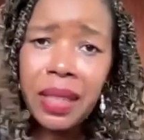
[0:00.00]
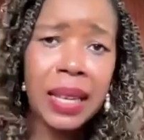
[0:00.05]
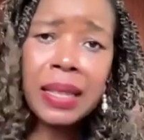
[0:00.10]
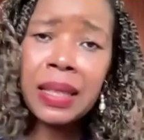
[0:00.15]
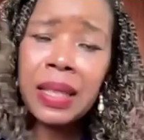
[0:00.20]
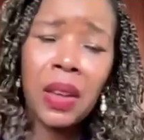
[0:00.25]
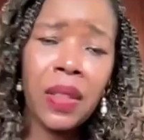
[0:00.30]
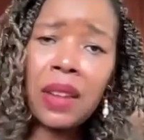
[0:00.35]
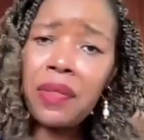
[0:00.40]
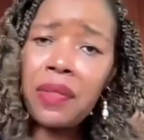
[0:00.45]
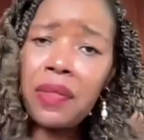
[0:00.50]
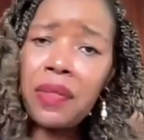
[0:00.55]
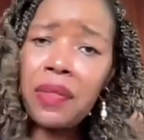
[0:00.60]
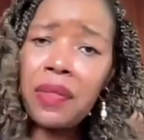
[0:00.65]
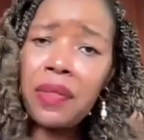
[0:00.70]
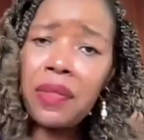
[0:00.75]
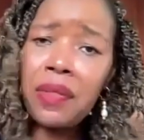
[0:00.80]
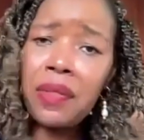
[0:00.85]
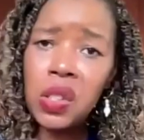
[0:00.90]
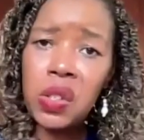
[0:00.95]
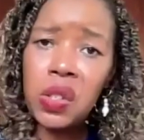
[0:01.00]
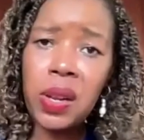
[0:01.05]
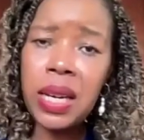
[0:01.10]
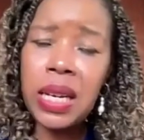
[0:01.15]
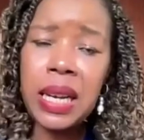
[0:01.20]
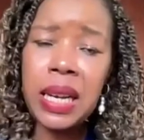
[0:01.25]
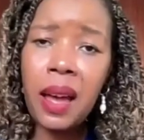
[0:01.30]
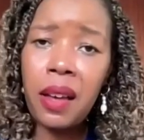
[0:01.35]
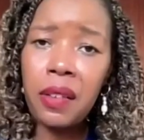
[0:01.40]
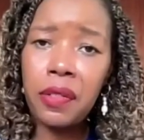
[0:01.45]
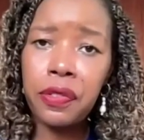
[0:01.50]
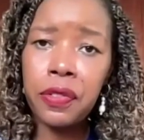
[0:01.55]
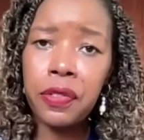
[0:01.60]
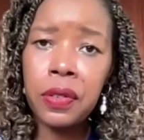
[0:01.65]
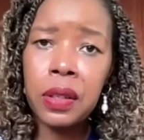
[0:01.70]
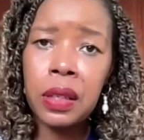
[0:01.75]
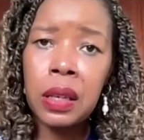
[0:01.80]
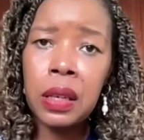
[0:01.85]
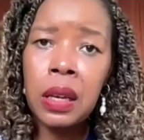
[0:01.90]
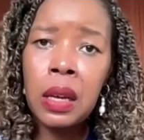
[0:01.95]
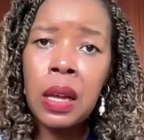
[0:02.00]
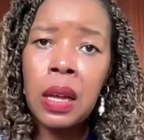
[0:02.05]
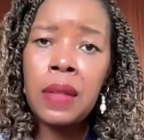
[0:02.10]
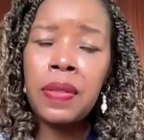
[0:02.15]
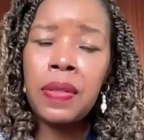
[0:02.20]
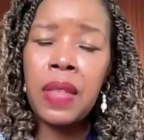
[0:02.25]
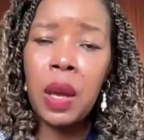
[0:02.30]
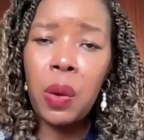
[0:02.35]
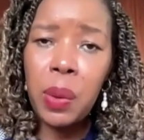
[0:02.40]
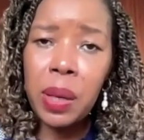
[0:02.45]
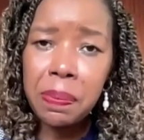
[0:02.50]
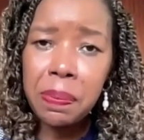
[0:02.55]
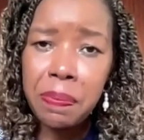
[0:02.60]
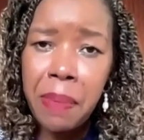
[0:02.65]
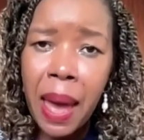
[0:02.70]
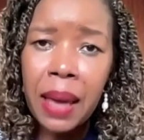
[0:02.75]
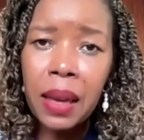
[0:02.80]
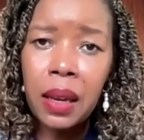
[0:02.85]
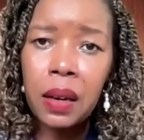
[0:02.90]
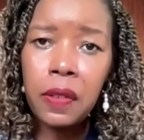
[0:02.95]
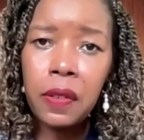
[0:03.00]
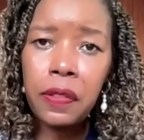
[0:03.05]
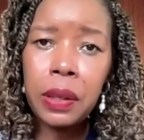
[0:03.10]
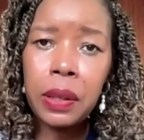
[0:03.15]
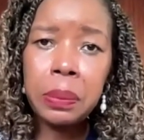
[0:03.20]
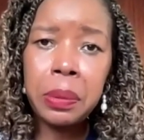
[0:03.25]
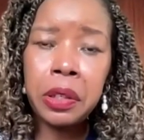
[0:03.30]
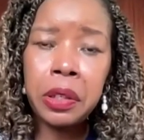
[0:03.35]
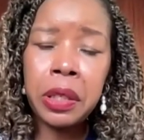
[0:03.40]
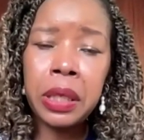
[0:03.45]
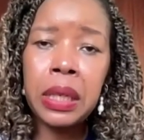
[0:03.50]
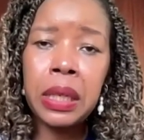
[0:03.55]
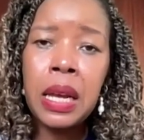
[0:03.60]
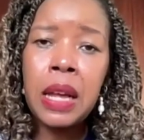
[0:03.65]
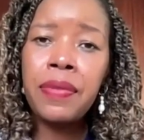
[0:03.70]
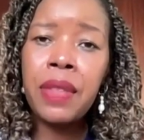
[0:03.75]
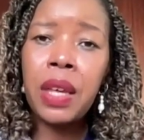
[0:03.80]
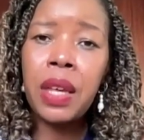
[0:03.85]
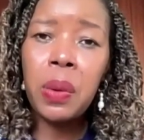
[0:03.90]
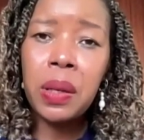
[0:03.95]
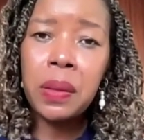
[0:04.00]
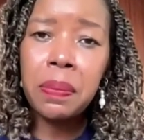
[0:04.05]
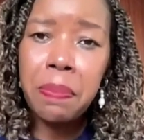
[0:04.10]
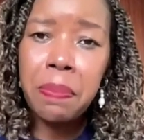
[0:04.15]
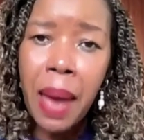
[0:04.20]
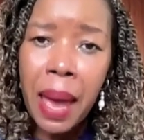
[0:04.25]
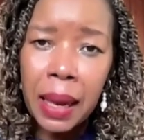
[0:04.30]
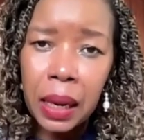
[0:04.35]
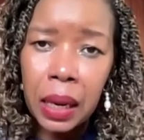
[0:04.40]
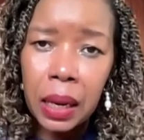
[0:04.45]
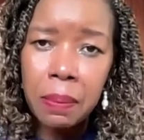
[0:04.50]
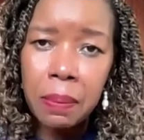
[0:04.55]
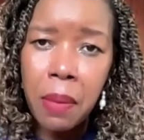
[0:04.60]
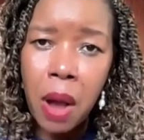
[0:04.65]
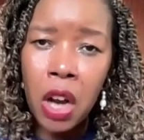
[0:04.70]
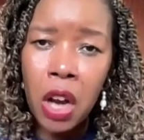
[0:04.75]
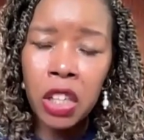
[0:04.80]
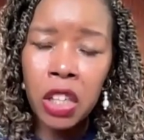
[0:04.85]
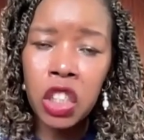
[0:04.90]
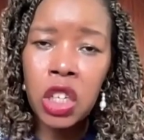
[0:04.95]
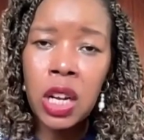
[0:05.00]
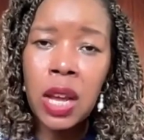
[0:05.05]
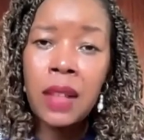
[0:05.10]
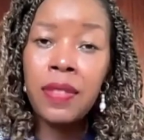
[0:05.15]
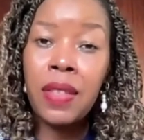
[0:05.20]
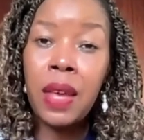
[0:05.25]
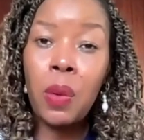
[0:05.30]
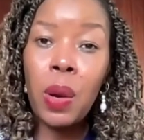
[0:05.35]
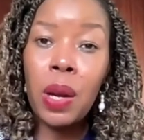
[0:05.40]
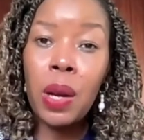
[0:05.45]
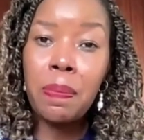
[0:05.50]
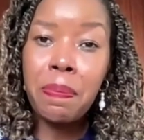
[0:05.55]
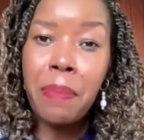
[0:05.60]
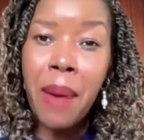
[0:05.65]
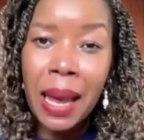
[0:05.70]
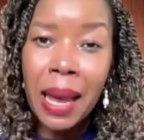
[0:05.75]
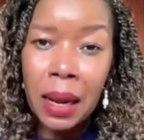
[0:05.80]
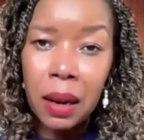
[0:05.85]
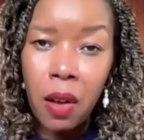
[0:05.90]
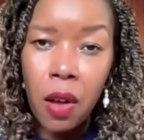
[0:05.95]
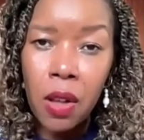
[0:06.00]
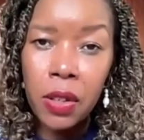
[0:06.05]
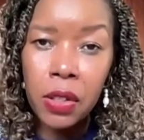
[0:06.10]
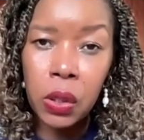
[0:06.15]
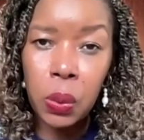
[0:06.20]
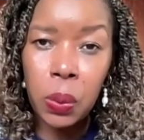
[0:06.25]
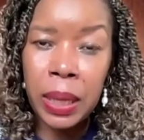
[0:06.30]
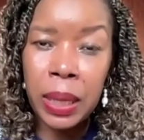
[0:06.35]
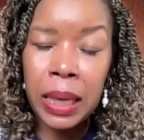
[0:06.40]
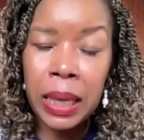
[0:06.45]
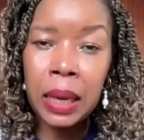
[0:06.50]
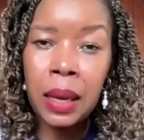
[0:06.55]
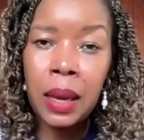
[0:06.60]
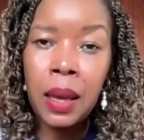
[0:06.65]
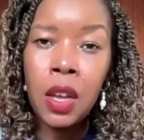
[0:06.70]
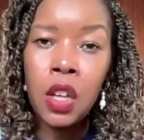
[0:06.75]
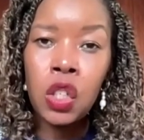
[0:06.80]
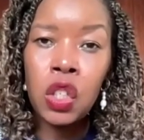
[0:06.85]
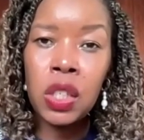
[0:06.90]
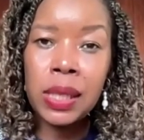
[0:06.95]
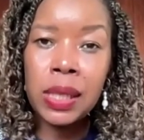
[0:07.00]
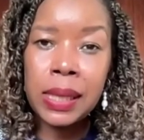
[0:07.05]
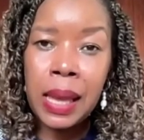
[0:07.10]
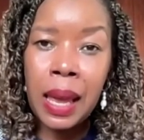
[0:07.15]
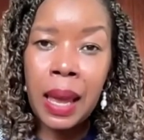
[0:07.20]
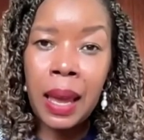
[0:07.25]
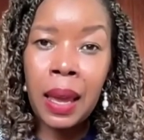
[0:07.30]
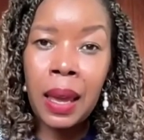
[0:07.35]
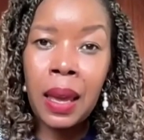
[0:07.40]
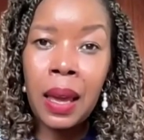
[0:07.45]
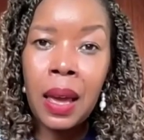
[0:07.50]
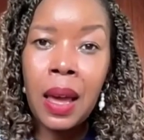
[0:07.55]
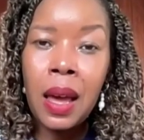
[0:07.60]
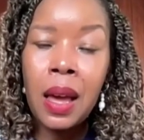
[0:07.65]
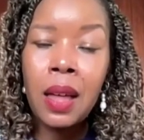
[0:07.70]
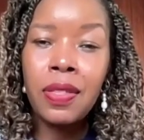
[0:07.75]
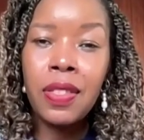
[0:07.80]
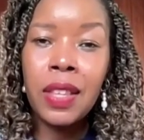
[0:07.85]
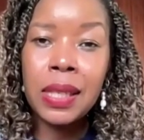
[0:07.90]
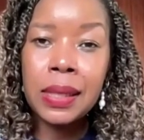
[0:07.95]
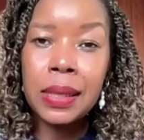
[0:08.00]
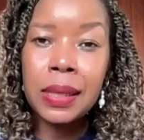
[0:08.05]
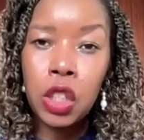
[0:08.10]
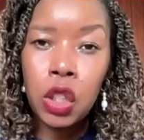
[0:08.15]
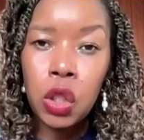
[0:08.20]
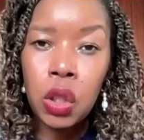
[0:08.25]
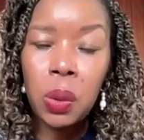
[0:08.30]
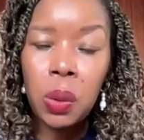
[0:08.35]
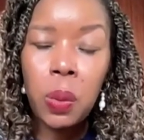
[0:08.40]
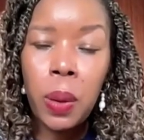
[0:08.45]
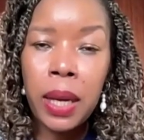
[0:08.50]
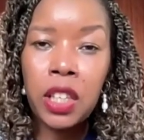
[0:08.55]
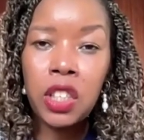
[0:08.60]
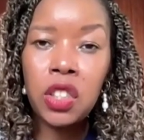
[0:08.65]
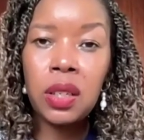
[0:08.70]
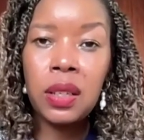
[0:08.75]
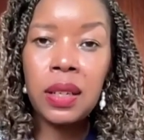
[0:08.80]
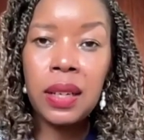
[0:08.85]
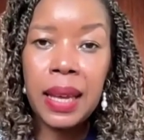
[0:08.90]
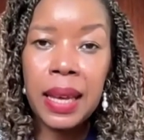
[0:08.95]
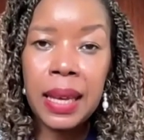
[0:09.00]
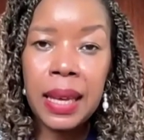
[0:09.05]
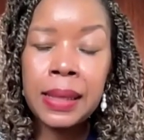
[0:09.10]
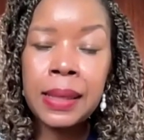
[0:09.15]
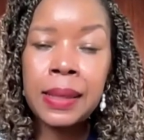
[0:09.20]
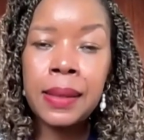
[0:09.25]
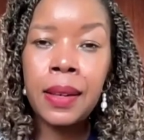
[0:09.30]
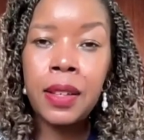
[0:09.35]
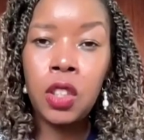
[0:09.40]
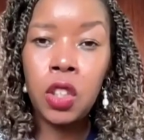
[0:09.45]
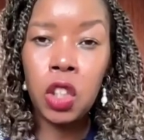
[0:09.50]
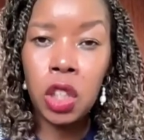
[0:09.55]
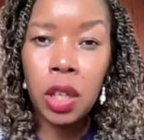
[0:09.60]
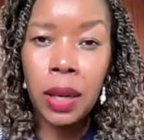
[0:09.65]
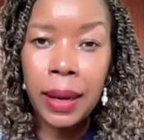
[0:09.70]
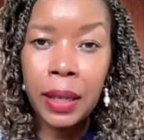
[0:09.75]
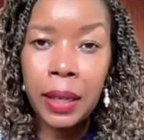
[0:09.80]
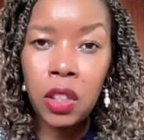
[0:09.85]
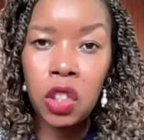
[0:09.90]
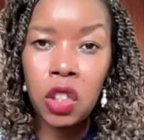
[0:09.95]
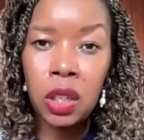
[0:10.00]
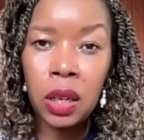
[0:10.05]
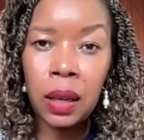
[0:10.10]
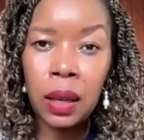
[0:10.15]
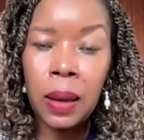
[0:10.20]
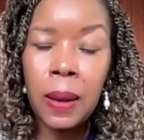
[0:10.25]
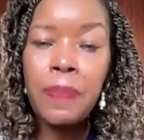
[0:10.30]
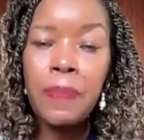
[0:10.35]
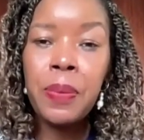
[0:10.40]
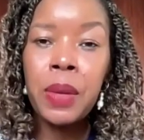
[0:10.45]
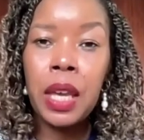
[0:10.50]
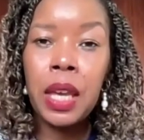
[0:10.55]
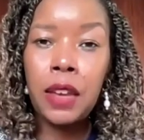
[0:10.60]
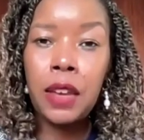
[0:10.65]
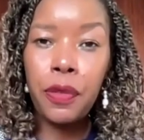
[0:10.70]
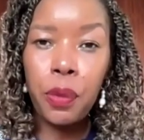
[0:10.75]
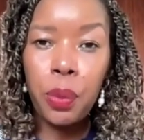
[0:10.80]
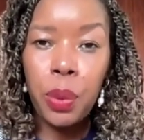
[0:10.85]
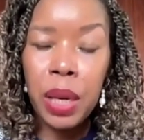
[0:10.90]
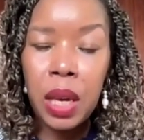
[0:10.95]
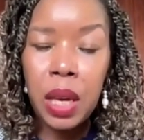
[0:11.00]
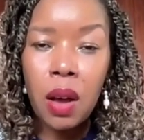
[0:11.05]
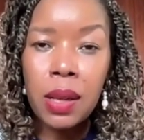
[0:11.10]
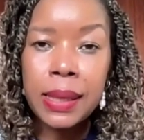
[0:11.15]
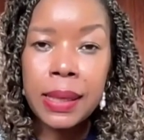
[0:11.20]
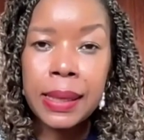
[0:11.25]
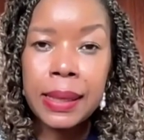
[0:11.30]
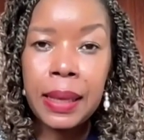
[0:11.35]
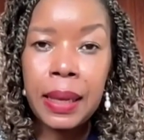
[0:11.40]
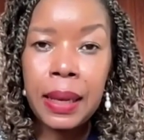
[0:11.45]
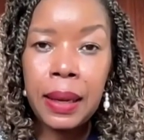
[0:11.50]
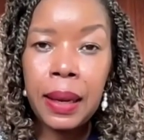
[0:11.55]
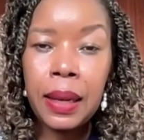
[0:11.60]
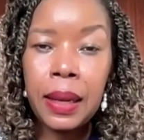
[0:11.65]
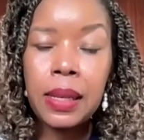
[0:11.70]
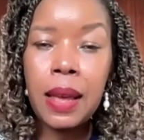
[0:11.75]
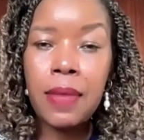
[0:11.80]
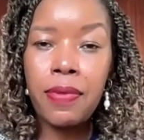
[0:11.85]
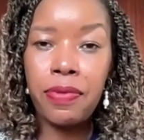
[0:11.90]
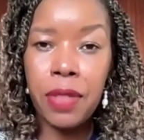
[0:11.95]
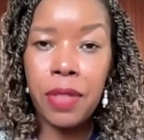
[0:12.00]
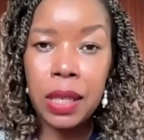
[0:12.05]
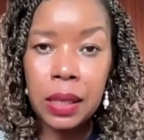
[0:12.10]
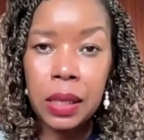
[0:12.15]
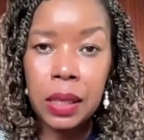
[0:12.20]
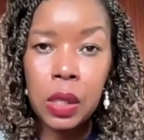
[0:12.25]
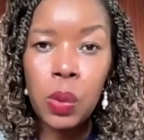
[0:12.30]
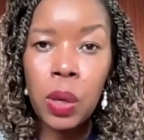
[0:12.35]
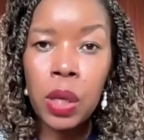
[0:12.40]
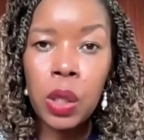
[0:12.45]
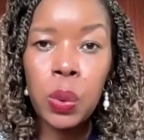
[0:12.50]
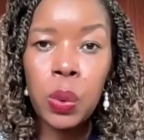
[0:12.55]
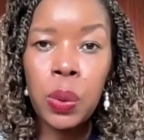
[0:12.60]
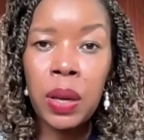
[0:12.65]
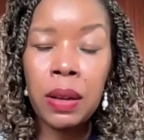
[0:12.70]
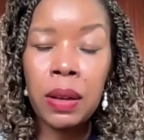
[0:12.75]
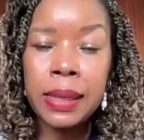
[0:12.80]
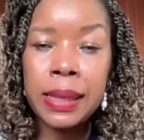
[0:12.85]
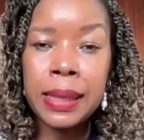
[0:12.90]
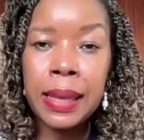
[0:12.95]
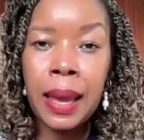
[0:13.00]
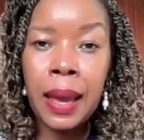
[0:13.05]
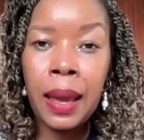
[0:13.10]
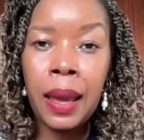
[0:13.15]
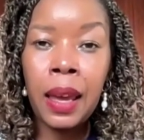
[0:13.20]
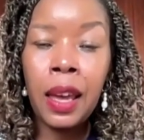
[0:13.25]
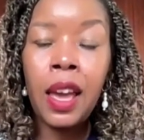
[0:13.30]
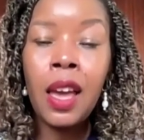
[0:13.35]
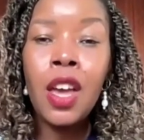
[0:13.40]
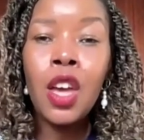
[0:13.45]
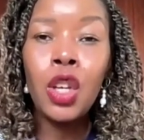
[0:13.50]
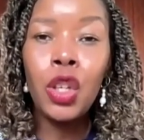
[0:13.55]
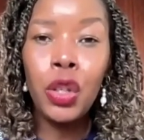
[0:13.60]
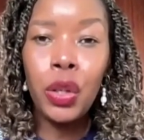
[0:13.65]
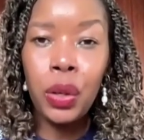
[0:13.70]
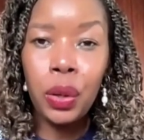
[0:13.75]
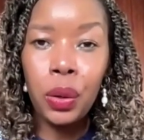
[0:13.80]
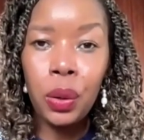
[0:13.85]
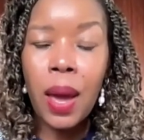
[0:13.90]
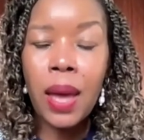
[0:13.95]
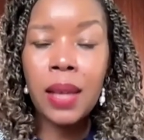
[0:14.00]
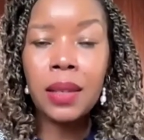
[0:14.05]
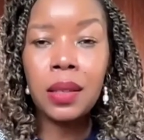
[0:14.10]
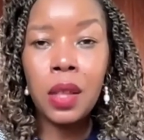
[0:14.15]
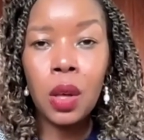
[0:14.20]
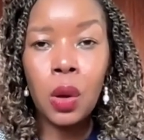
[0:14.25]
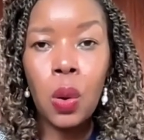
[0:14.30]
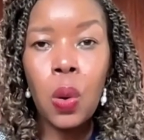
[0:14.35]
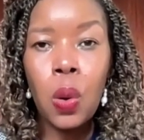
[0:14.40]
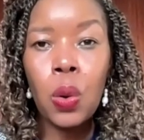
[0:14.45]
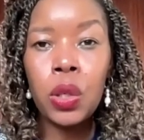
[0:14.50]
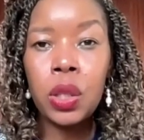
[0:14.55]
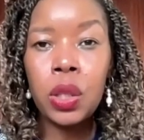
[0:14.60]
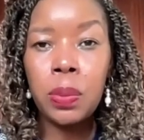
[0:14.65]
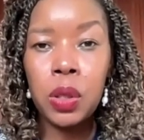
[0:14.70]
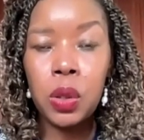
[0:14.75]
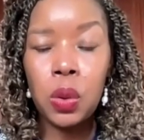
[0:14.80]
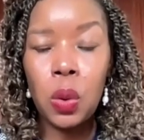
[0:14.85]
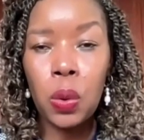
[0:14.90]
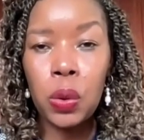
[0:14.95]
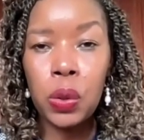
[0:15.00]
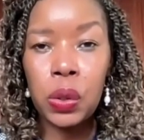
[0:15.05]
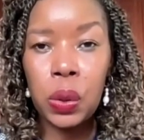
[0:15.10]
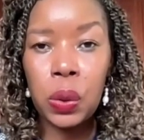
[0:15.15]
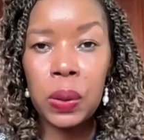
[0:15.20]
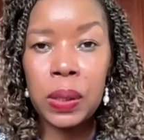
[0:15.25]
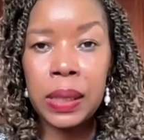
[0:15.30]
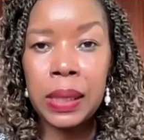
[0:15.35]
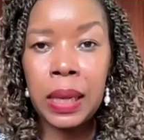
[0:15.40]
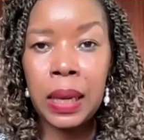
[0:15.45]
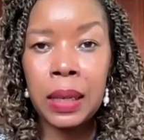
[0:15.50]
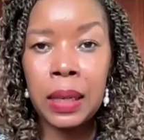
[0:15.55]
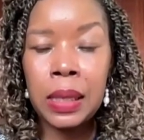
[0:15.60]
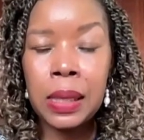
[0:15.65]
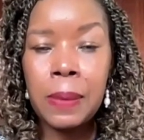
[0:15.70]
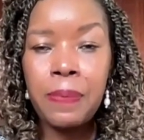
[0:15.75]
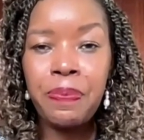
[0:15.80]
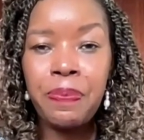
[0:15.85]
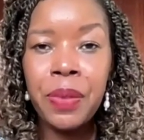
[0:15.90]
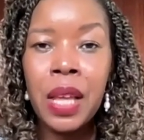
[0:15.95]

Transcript: And South Africa said, that's not enough. They went back in February. They went back in March. They went back last week to say, the situation is changing. If we are seeing it, and this is what we are saying, you as the court must also see it.